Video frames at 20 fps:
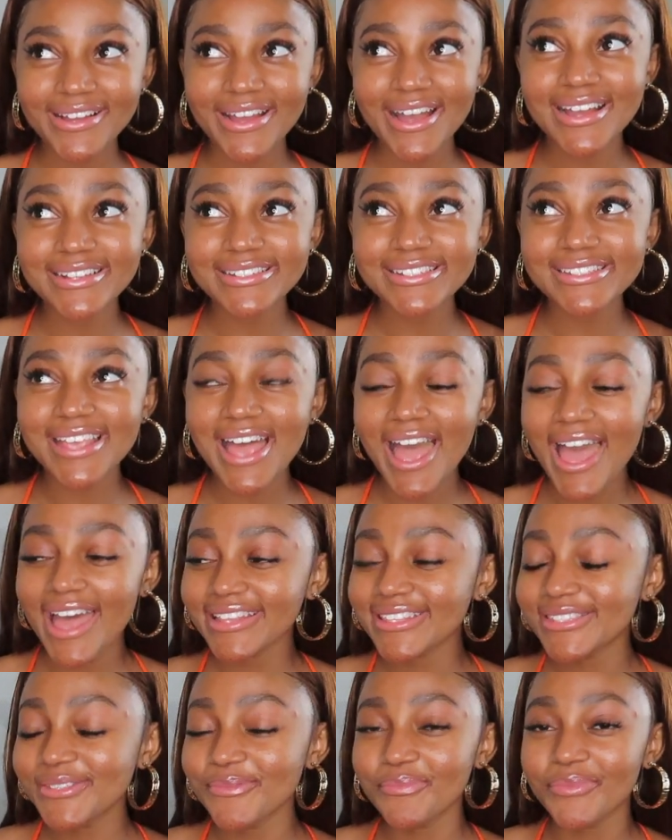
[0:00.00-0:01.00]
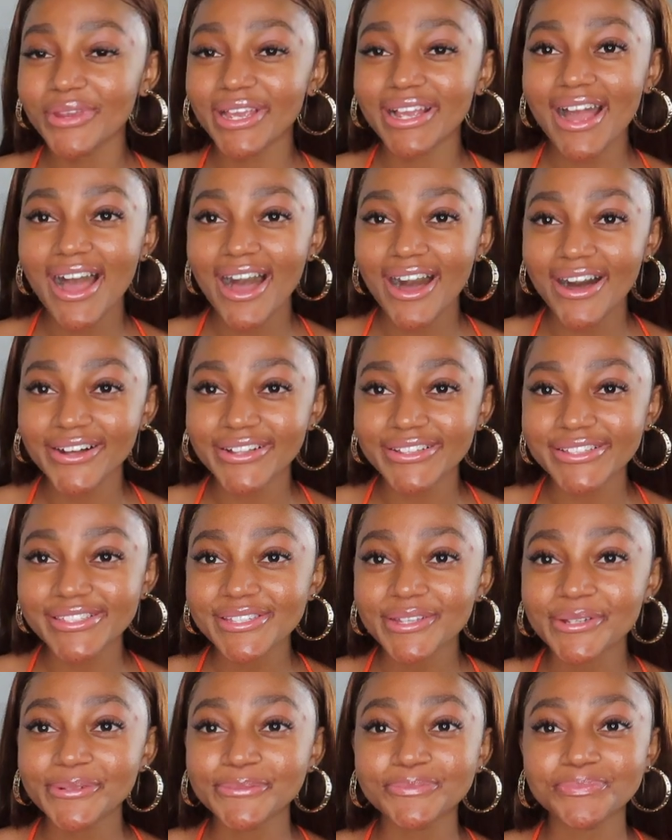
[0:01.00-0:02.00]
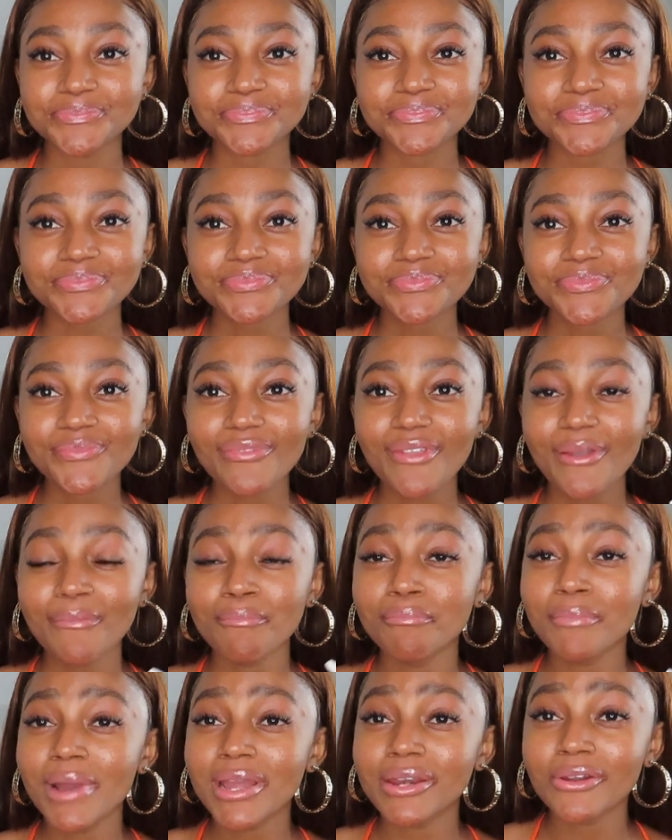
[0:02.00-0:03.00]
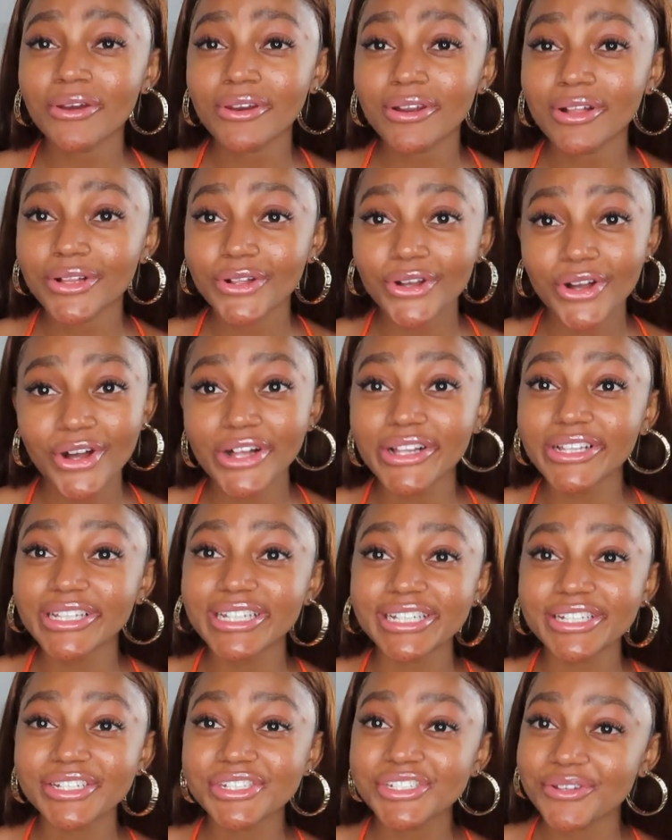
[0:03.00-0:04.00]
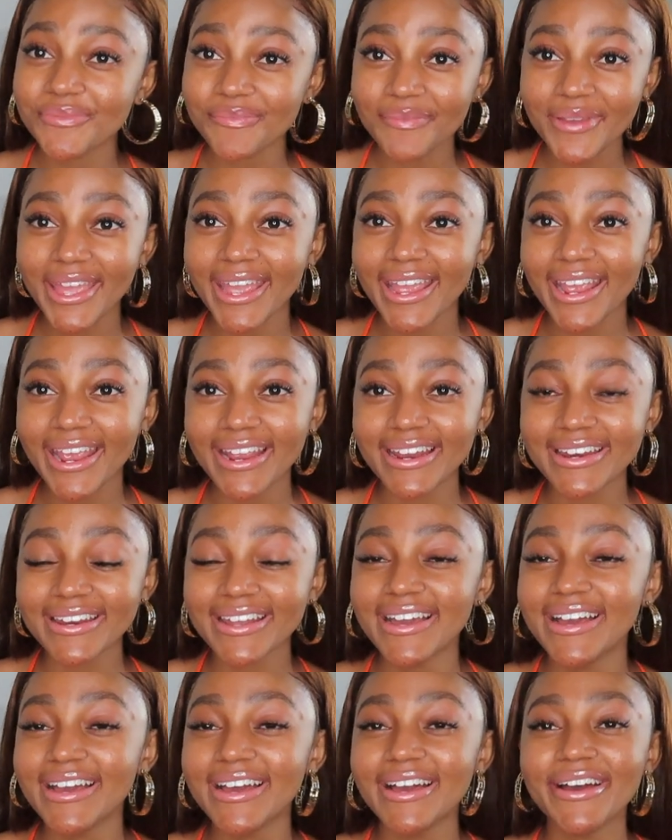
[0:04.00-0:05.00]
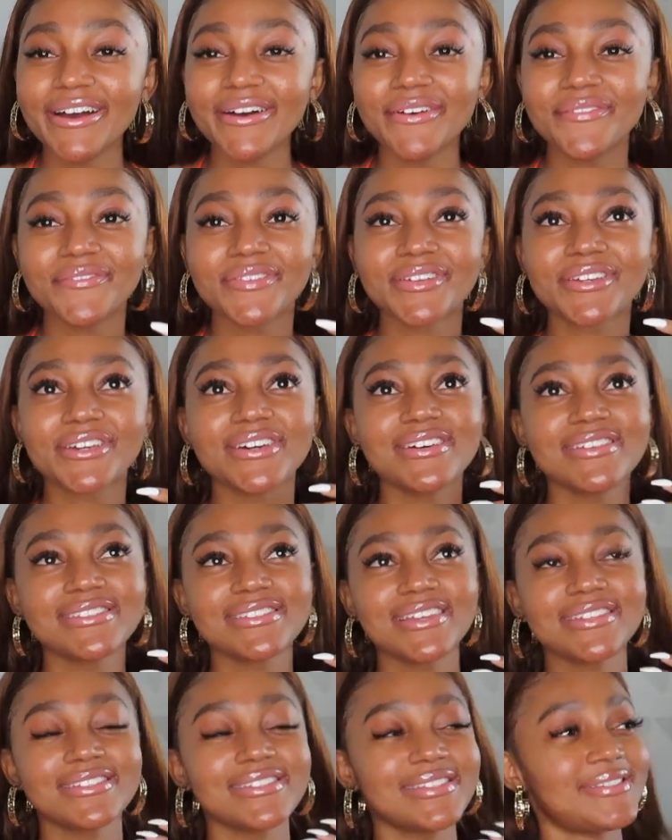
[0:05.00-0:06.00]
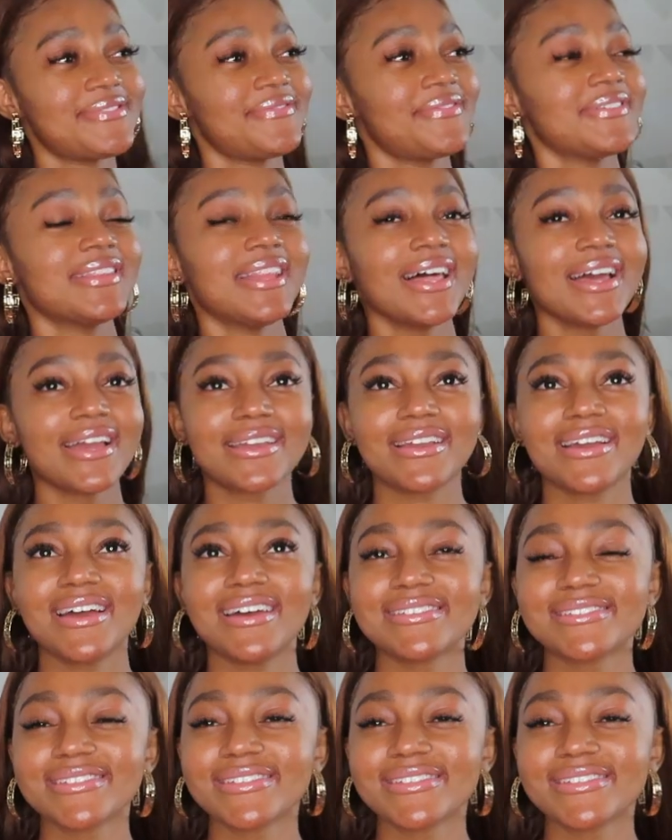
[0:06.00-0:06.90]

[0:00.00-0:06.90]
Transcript: I just had to bring out my non-alcoholic champagne because I just feel like, guys,